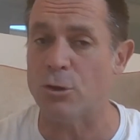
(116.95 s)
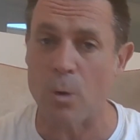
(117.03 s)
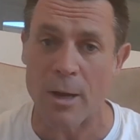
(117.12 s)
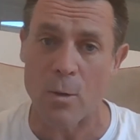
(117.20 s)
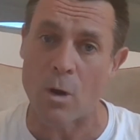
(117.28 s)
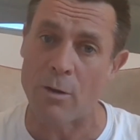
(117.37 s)
Do
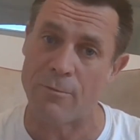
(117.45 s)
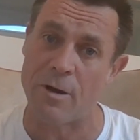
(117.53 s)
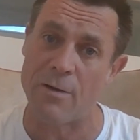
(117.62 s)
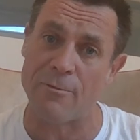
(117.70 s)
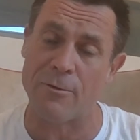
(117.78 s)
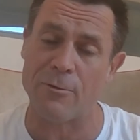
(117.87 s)
I
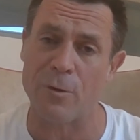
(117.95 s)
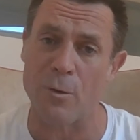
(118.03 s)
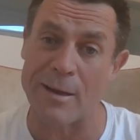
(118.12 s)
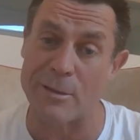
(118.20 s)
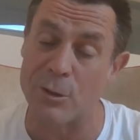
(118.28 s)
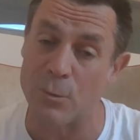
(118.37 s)
qualify for a
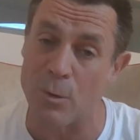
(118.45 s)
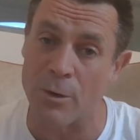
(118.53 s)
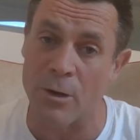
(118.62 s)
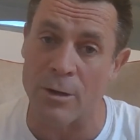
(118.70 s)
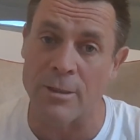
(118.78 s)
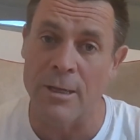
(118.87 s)
482 or
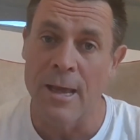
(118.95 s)
not?